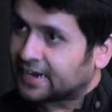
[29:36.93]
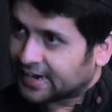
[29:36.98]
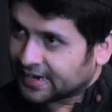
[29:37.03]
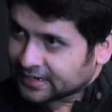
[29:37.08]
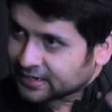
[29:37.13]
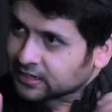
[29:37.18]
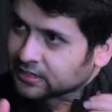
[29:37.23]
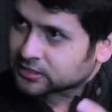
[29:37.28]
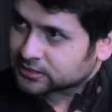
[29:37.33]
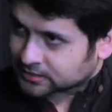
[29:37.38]

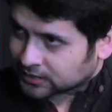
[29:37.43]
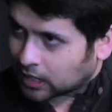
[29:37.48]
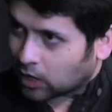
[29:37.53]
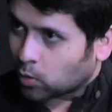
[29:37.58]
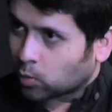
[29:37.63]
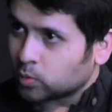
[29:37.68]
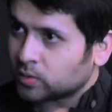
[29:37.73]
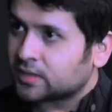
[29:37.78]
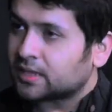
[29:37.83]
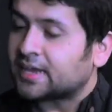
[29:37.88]
in the
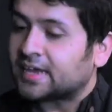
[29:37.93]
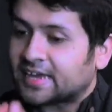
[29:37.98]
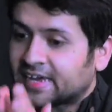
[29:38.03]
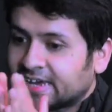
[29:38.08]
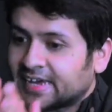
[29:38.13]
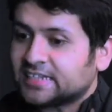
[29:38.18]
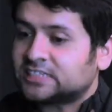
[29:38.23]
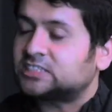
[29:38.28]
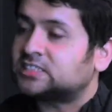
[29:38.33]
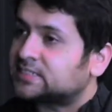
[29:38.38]
south,
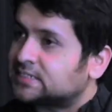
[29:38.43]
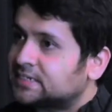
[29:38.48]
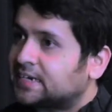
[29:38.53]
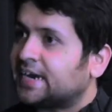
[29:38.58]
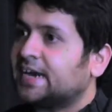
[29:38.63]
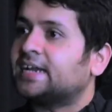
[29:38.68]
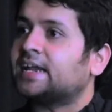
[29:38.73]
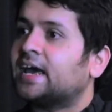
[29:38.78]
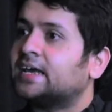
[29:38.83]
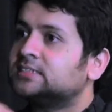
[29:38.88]
each
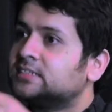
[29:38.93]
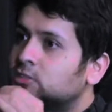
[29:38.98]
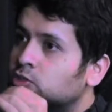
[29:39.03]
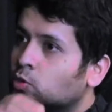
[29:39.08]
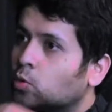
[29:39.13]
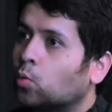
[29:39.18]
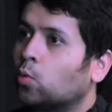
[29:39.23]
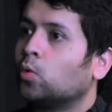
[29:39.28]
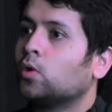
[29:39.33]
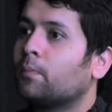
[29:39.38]
state has
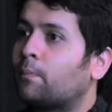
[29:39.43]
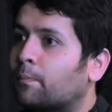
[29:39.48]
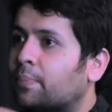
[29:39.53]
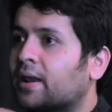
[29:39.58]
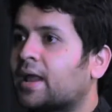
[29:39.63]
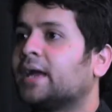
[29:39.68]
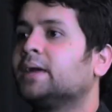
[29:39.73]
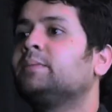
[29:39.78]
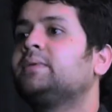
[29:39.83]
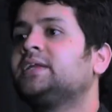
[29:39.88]
its own
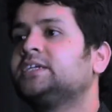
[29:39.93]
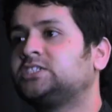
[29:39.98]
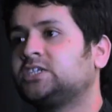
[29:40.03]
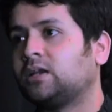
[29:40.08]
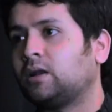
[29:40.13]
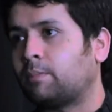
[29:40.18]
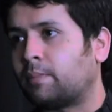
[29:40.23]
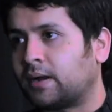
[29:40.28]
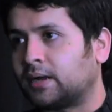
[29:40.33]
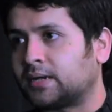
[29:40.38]
prime
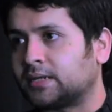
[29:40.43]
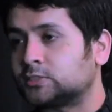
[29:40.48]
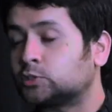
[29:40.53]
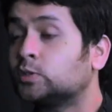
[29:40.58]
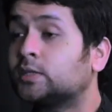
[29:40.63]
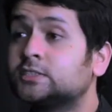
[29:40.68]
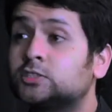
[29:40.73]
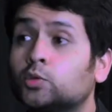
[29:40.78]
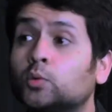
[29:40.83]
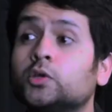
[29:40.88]
regional party.
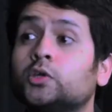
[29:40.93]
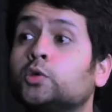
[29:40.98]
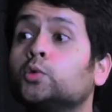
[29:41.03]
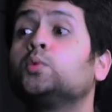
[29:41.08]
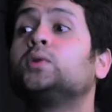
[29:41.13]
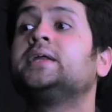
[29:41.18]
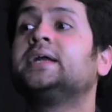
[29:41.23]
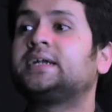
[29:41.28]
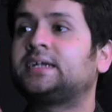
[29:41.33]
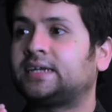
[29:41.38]
So there's no
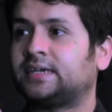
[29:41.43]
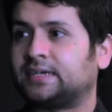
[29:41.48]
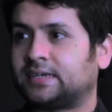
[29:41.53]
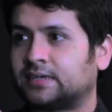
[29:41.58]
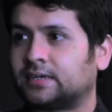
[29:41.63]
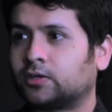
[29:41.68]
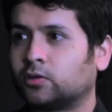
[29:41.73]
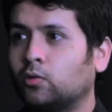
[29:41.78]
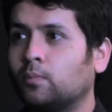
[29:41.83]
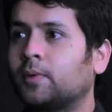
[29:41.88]
unity,
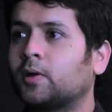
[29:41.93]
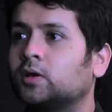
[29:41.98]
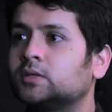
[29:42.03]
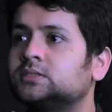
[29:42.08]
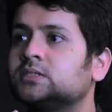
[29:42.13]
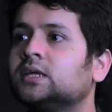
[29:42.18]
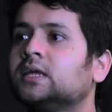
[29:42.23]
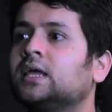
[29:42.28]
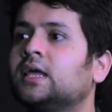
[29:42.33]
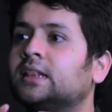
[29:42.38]
you know,
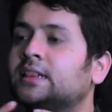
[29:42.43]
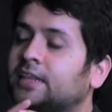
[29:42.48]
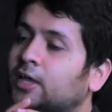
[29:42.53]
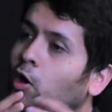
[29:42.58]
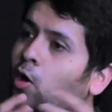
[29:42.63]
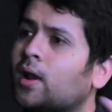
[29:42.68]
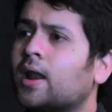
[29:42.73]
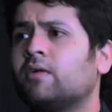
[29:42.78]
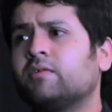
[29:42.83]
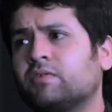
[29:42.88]
because
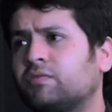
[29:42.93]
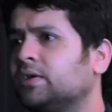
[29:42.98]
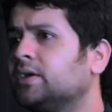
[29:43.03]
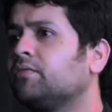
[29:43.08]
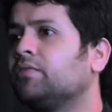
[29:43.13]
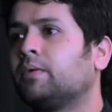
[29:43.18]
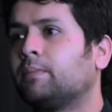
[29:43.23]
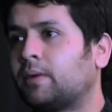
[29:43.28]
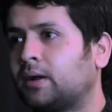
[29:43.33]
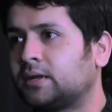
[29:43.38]
they all have
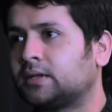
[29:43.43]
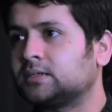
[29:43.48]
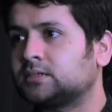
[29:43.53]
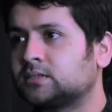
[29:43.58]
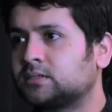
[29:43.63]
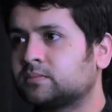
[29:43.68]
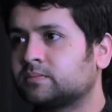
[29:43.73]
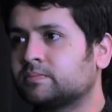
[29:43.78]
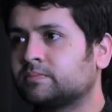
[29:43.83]
different parties.